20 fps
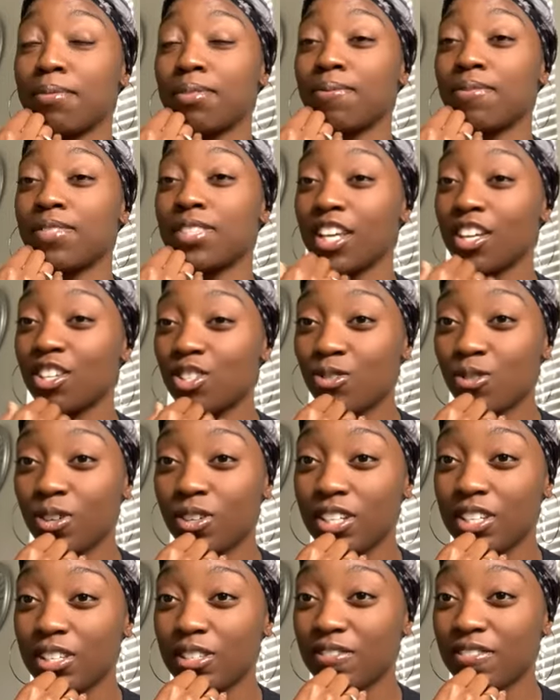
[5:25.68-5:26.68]
of sexual
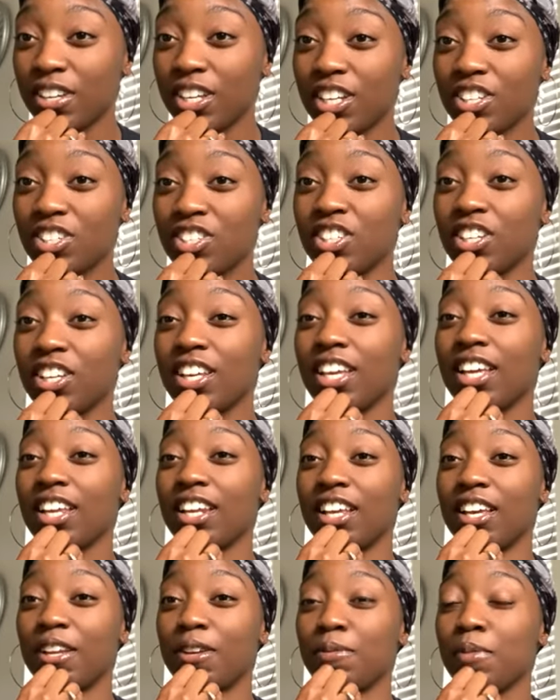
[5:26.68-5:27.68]

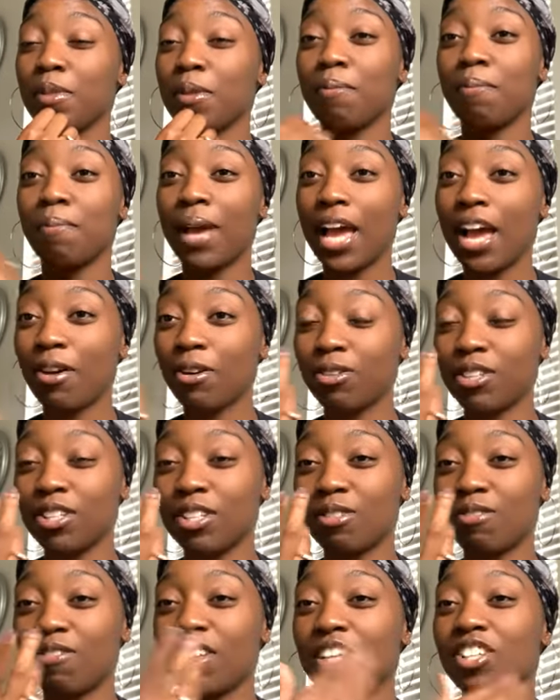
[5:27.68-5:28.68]
dysfunction and bowel
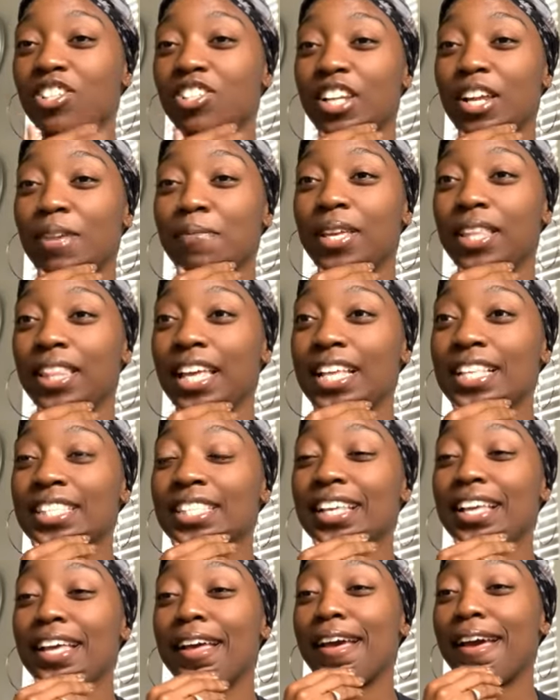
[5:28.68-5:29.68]
dysfunction. I mean, that's
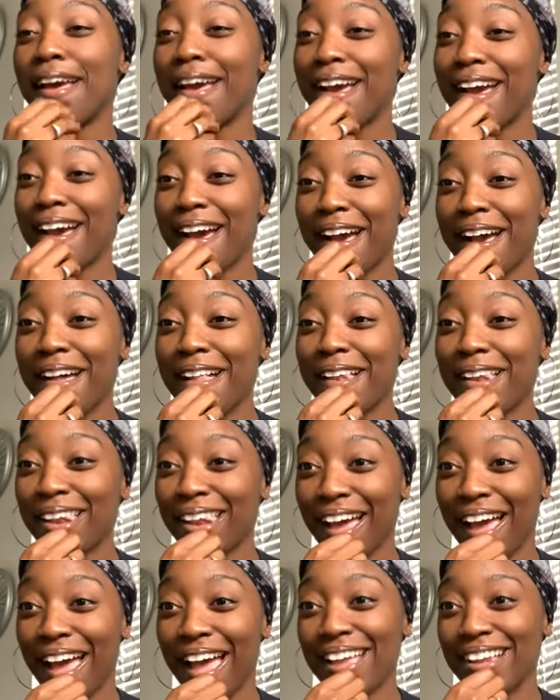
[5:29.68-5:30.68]
a lot.